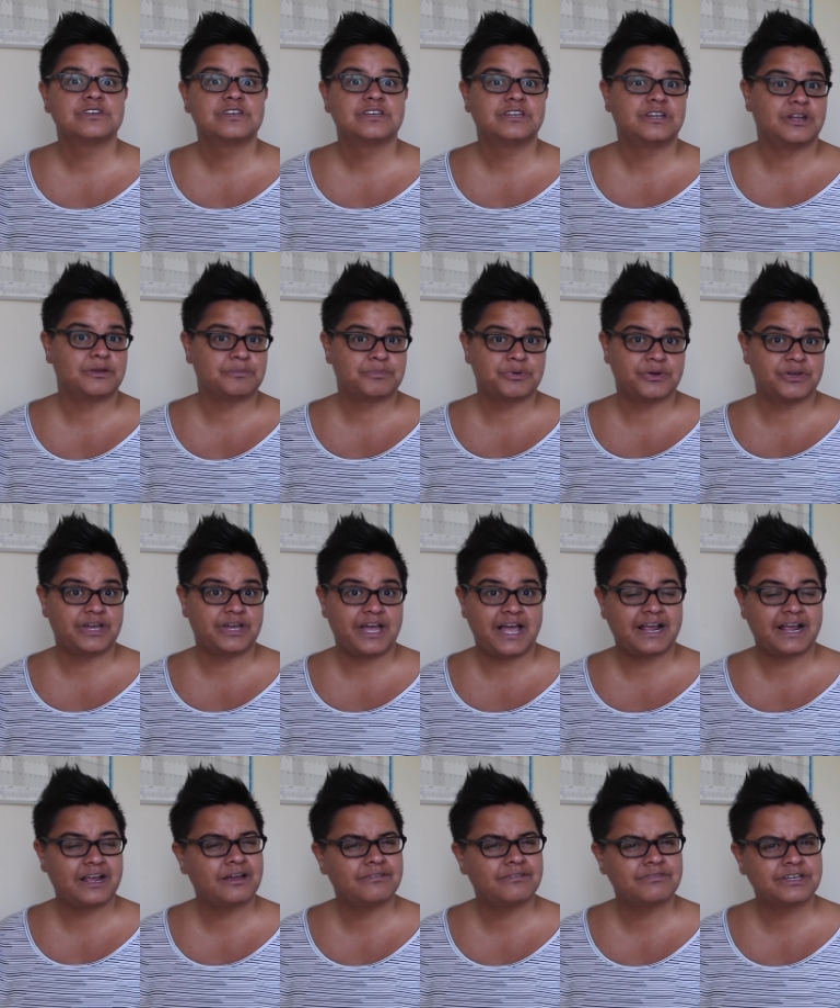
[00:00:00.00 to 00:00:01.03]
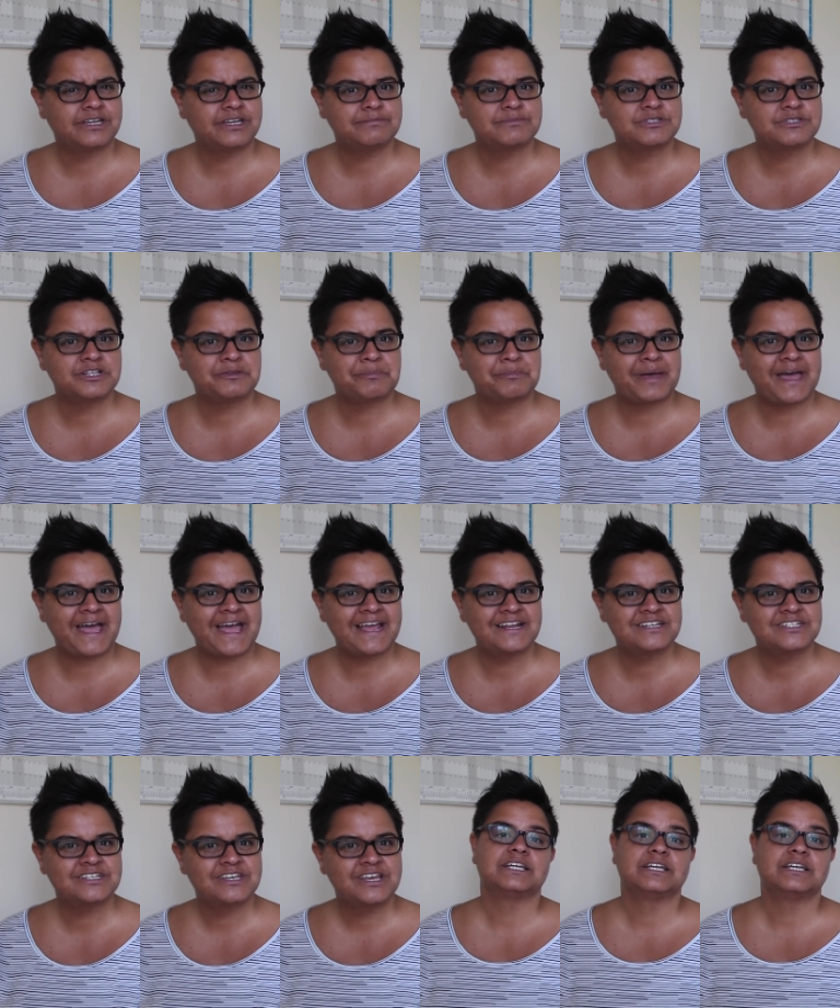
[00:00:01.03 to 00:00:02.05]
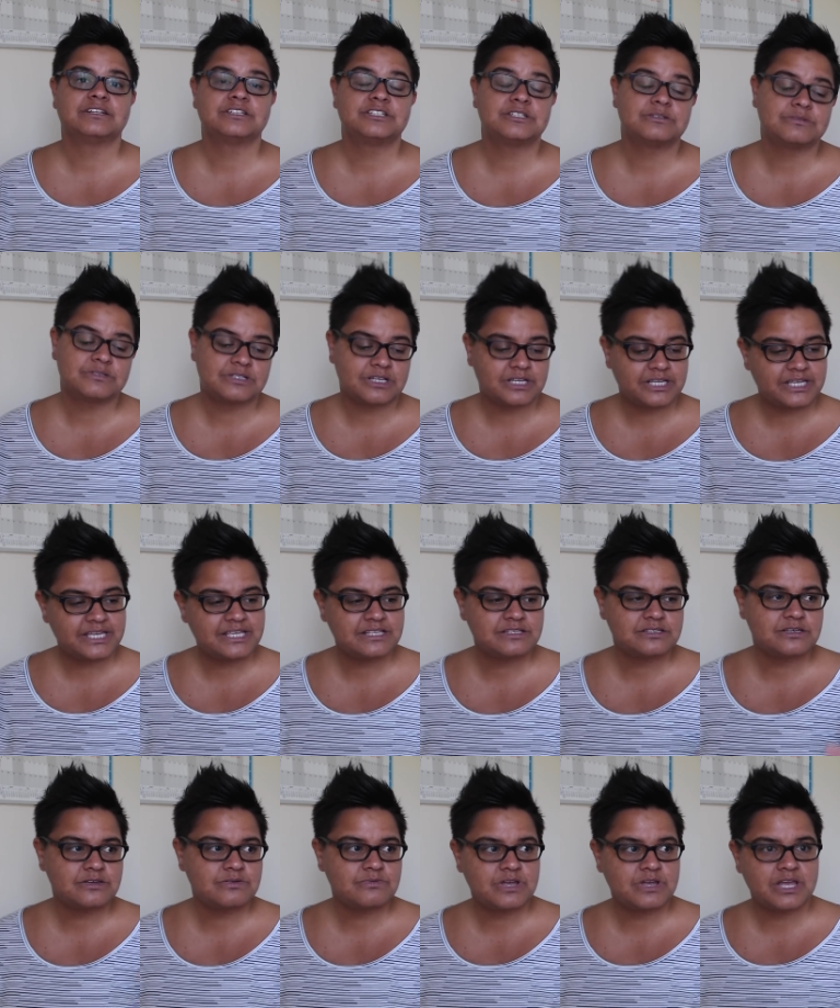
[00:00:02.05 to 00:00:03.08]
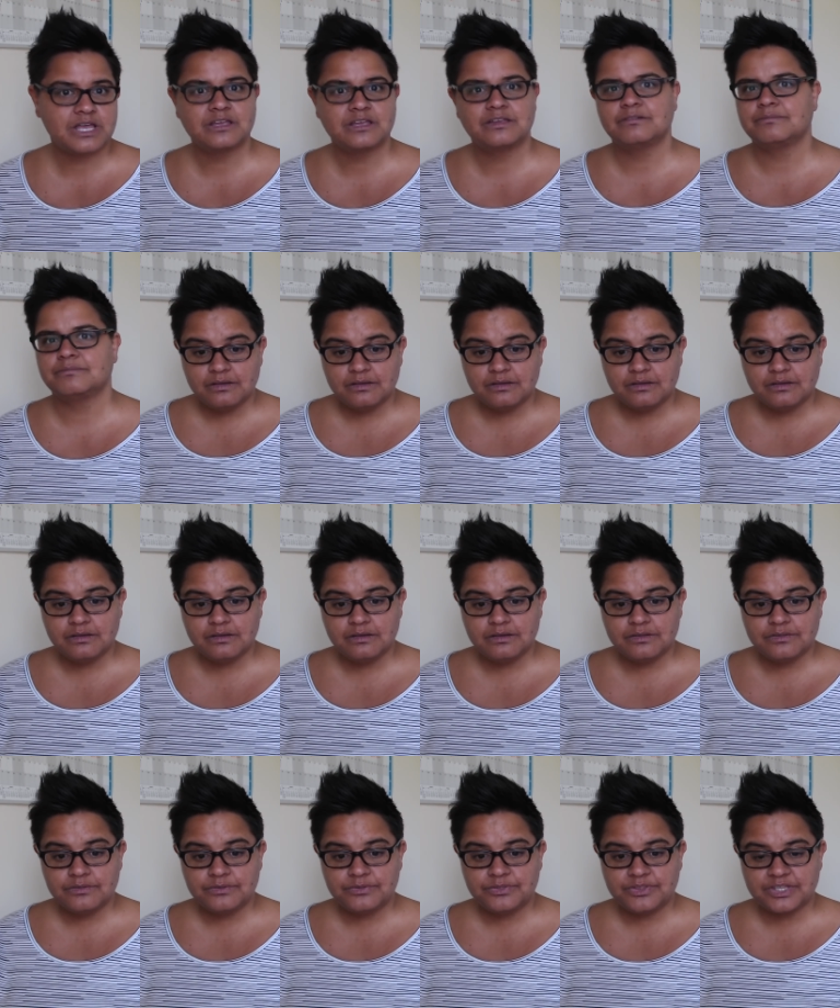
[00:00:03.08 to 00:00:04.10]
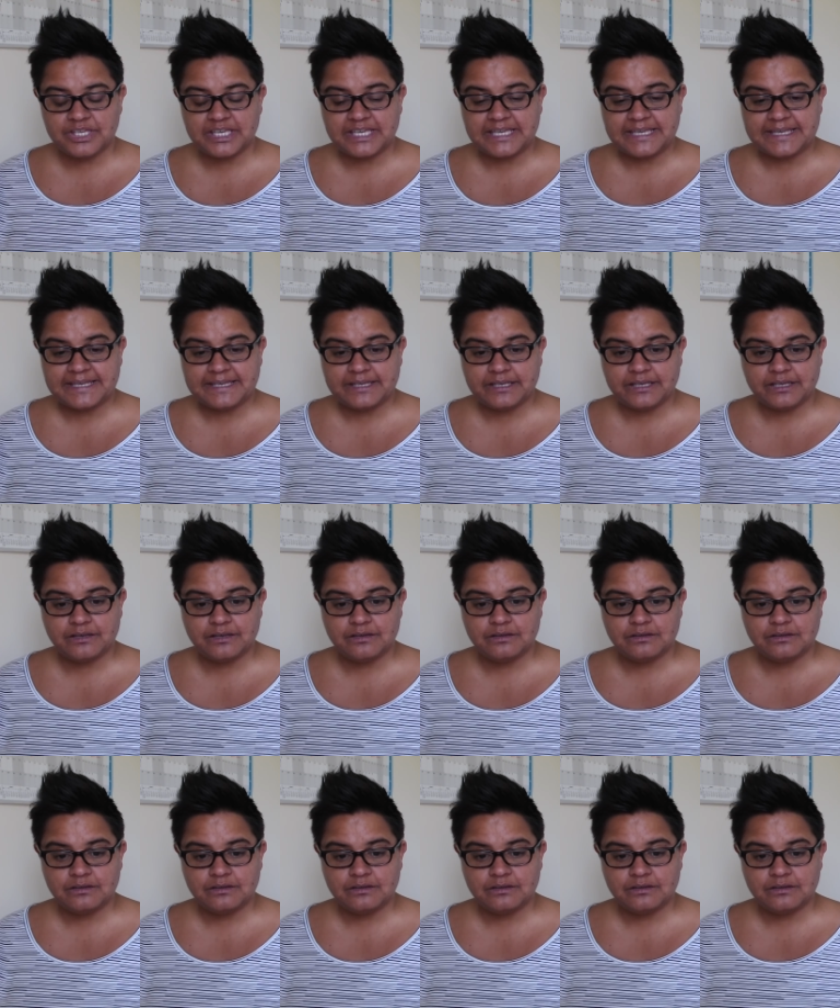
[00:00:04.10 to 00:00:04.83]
You know, put handcuffing him to the bed. And she was like, it's okay. The